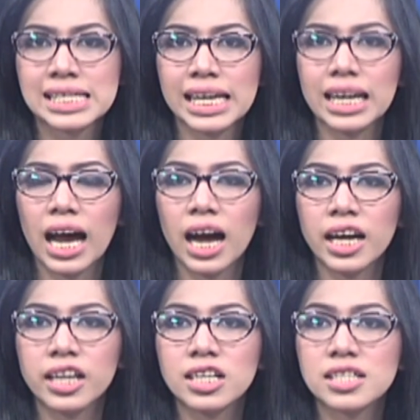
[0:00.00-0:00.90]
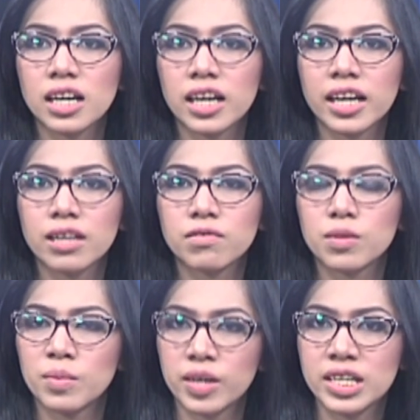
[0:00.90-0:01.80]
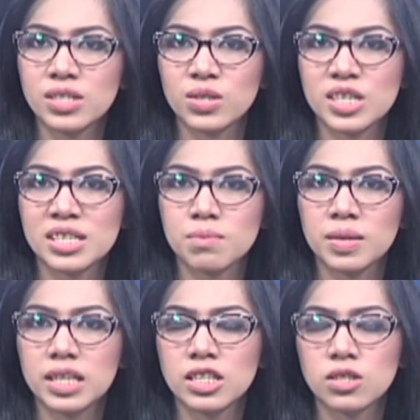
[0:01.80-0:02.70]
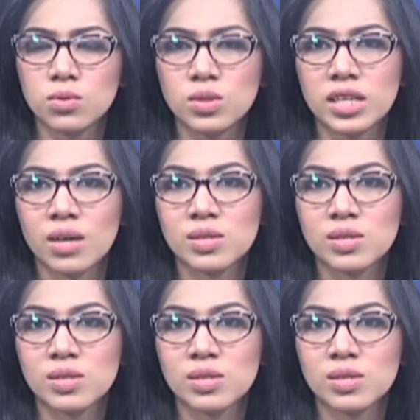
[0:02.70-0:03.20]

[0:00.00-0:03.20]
set higher target for marine tourism in 2000.